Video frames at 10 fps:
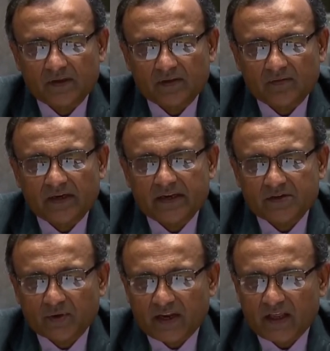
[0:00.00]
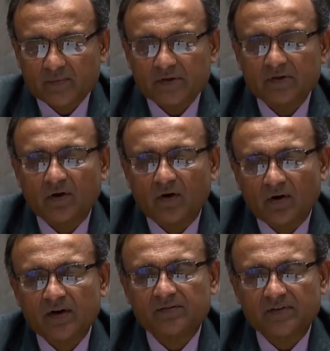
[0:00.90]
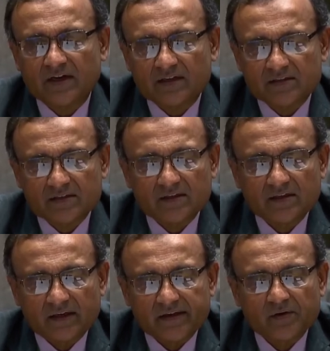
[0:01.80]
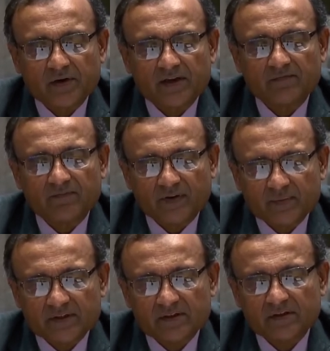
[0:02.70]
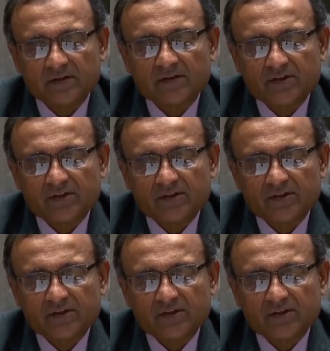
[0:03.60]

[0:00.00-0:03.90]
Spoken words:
We need to enable all Afghans, including women,